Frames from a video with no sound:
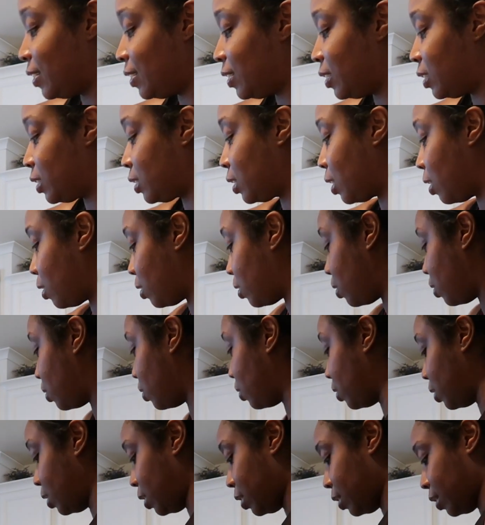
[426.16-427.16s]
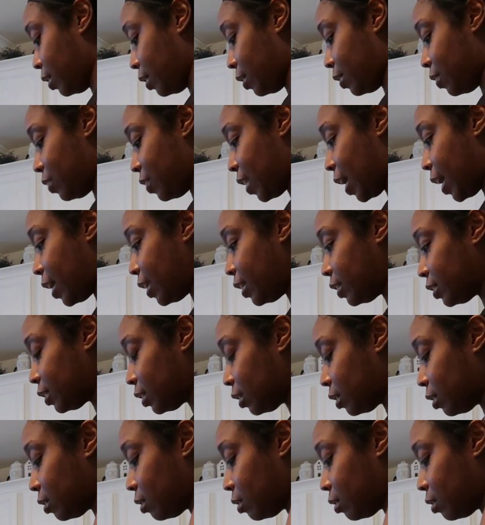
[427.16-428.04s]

so that is,